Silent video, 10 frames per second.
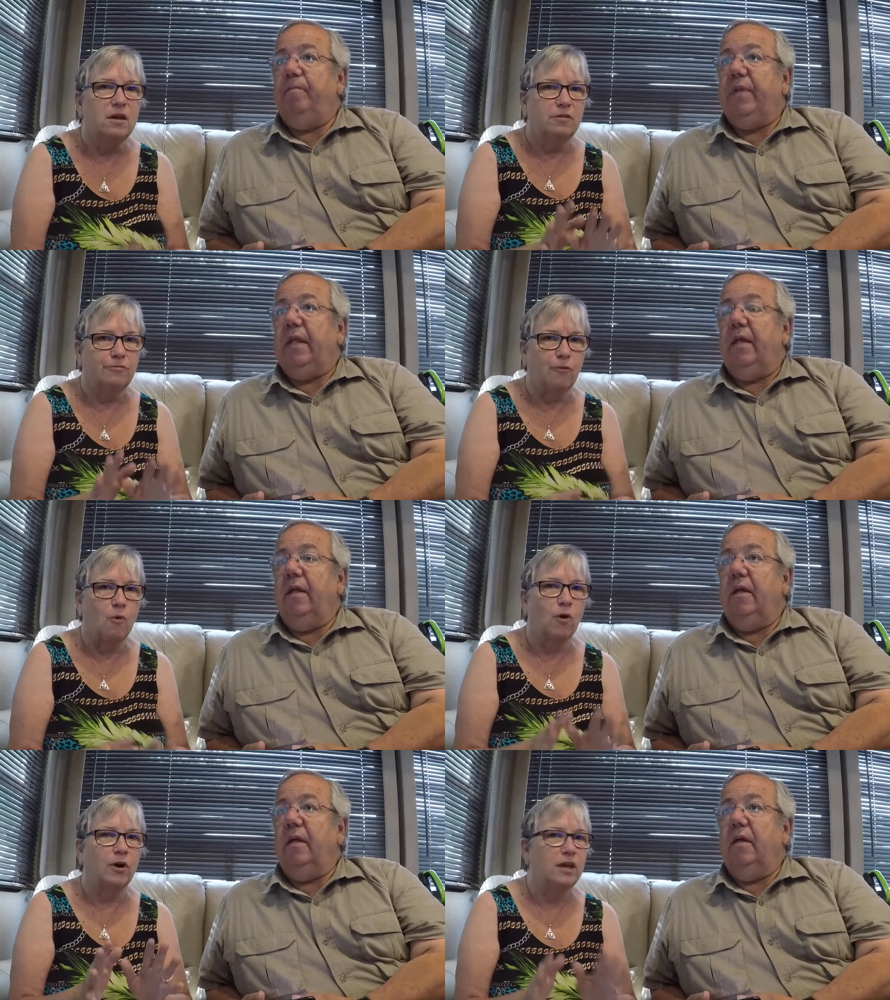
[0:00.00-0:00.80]

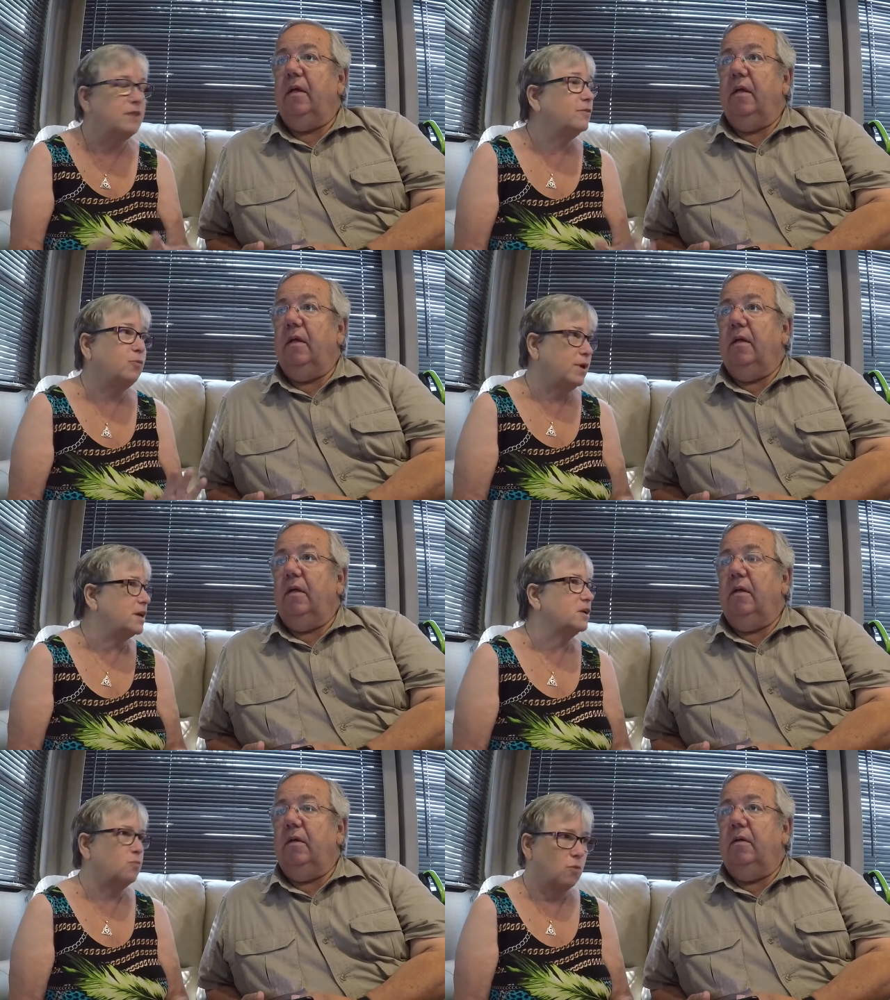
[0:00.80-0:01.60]
Speaker 1: for even
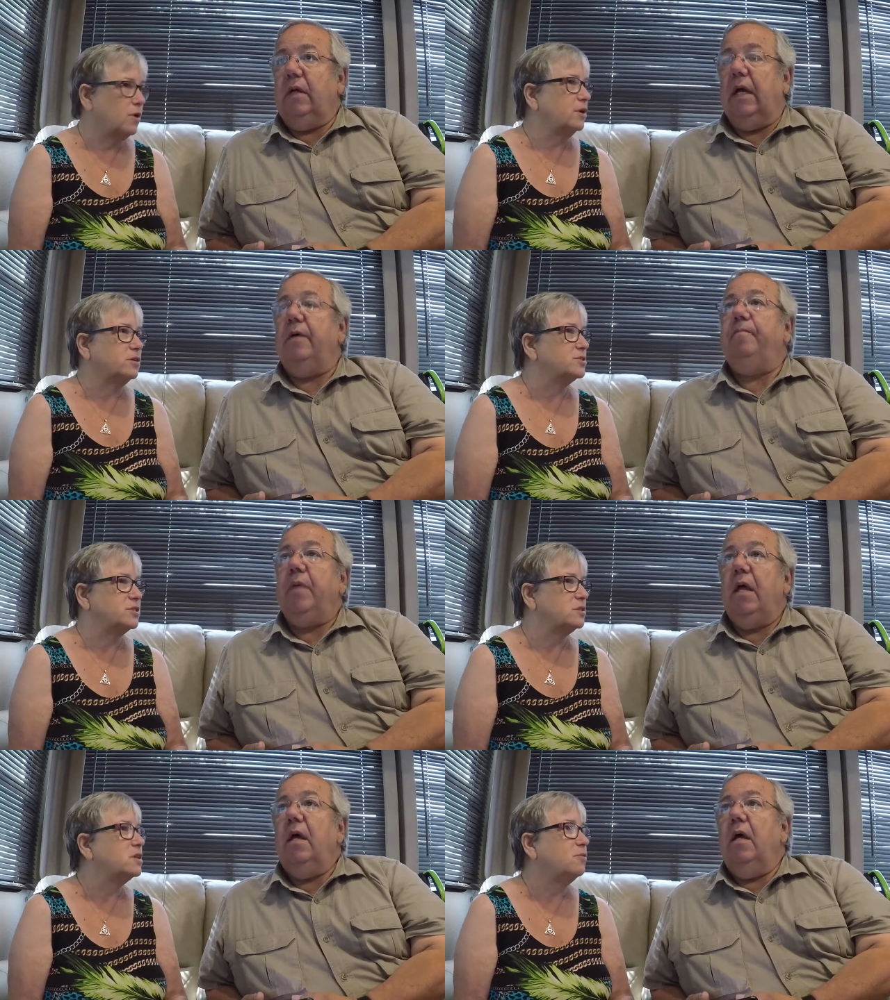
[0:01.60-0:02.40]
weekend
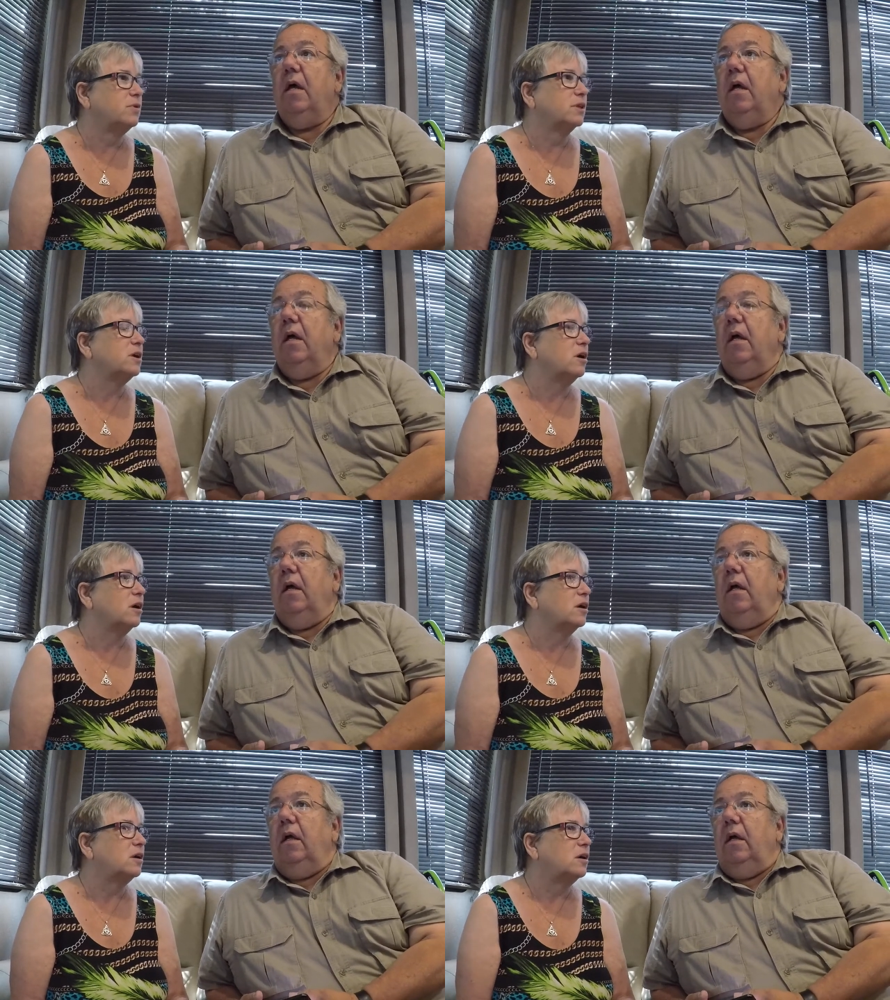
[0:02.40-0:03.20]
warriors. Yeah. They really
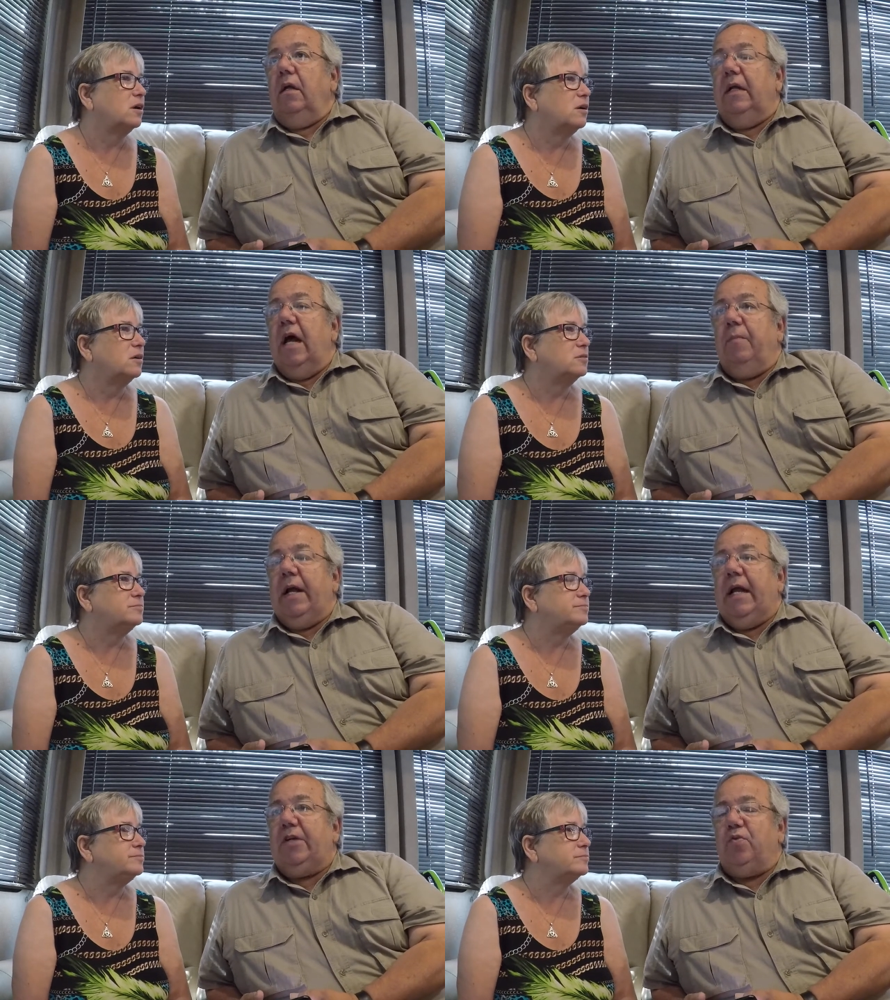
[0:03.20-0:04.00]
are.
Speaker 2: Now my
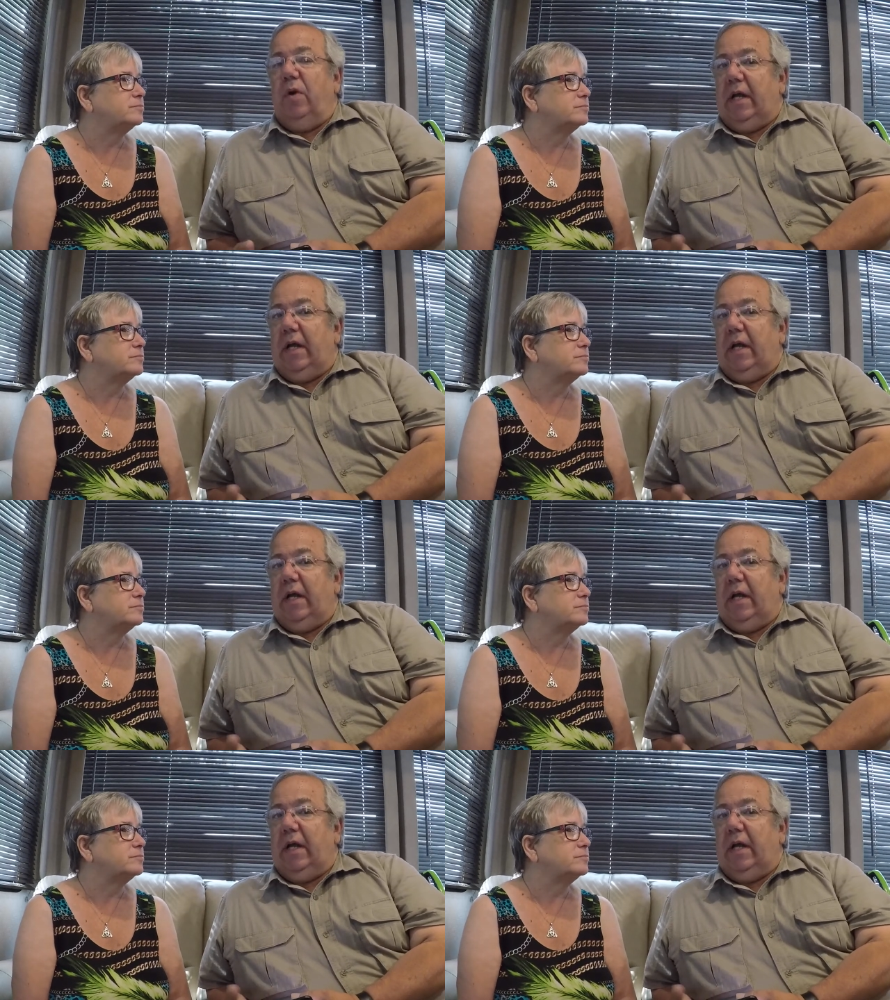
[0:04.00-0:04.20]
next one,